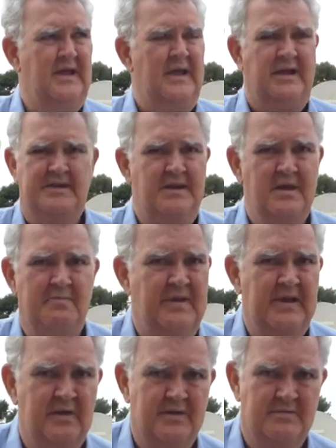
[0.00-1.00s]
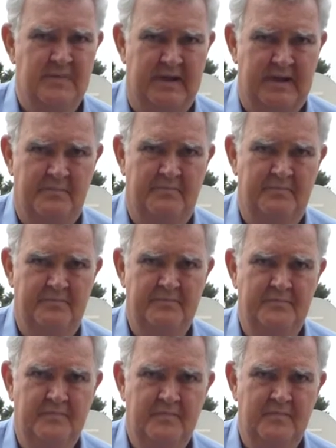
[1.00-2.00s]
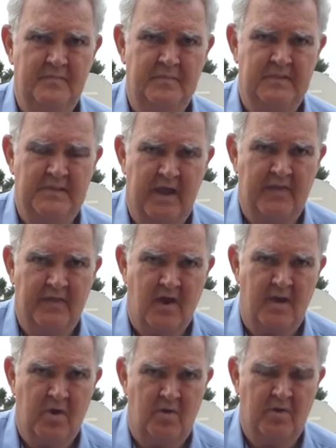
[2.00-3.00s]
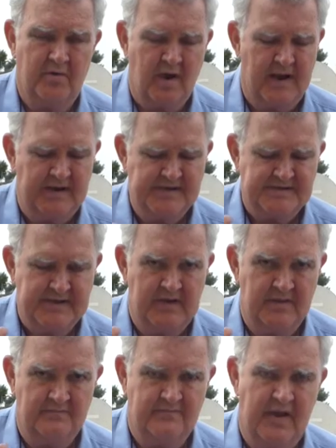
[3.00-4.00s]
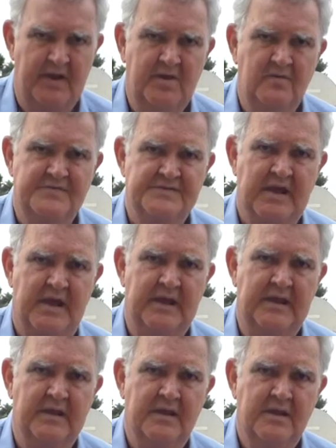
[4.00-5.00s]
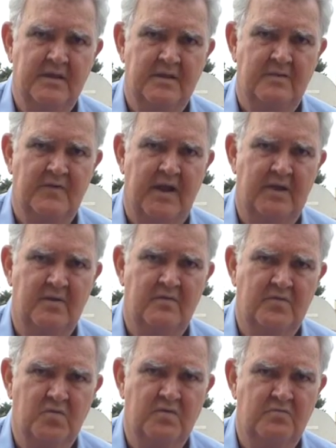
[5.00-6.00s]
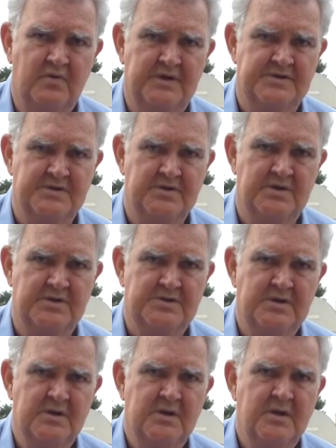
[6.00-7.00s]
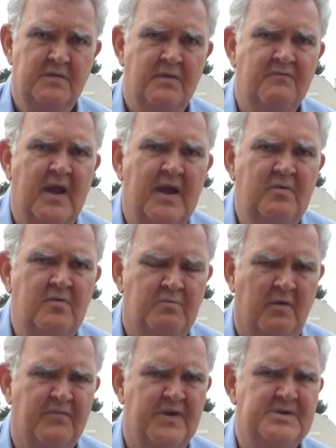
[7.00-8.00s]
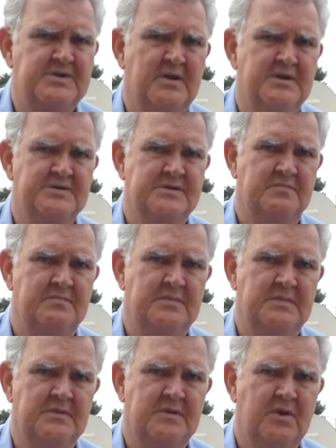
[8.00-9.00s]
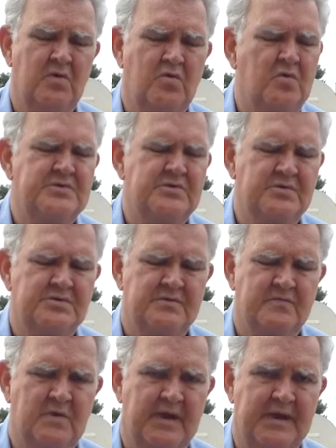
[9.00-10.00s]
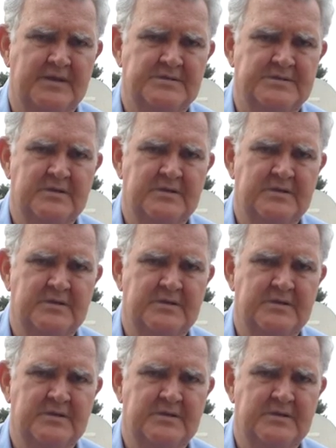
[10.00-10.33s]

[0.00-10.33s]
it didn't appeal to me. Now that I'm older, I understand the value of study, the value of good research, the value of professionalism in all sorts of ways.